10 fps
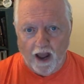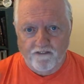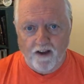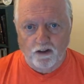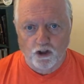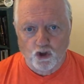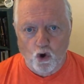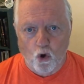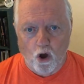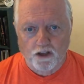I found this
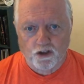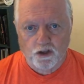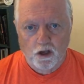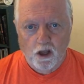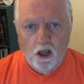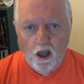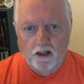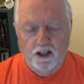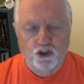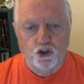course.
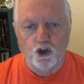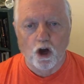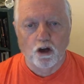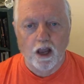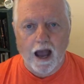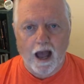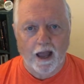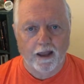This young guy,